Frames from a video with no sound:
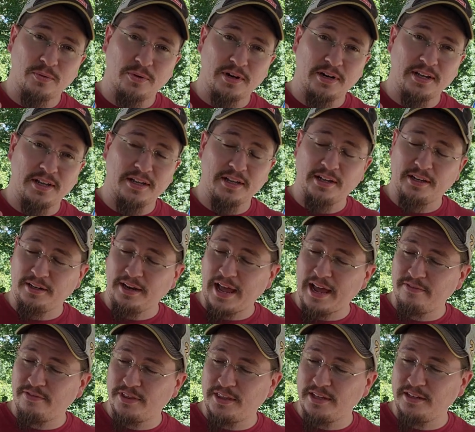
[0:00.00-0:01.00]
we're gonna
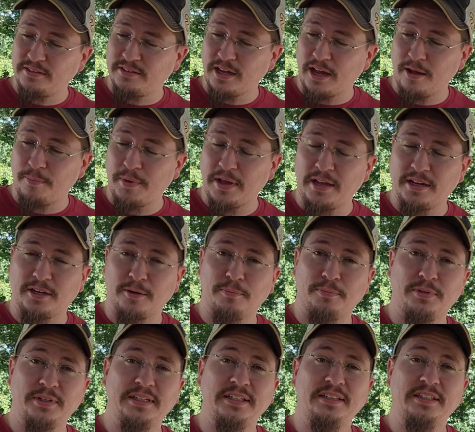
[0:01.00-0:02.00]
liven these up and
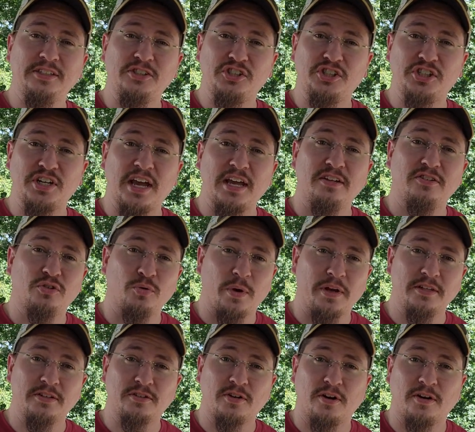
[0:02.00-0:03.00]
completely change
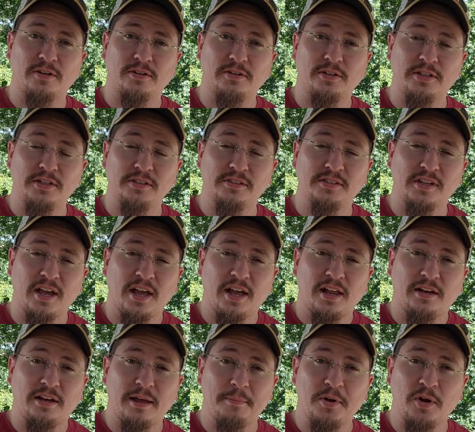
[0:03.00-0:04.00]
the way this car looks.
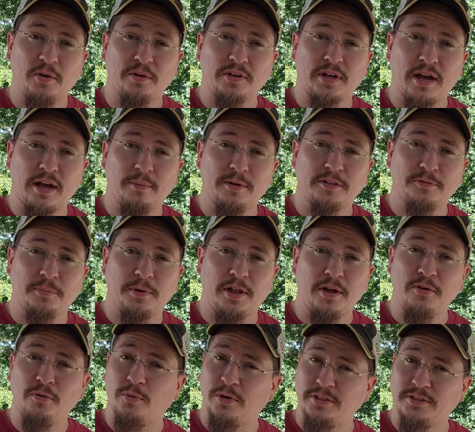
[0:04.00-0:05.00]
Let me know in the comments
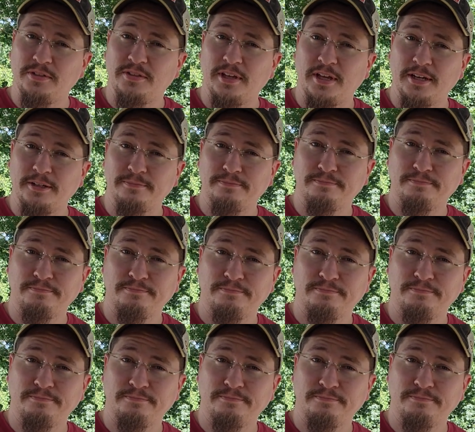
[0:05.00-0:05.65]
below what you think.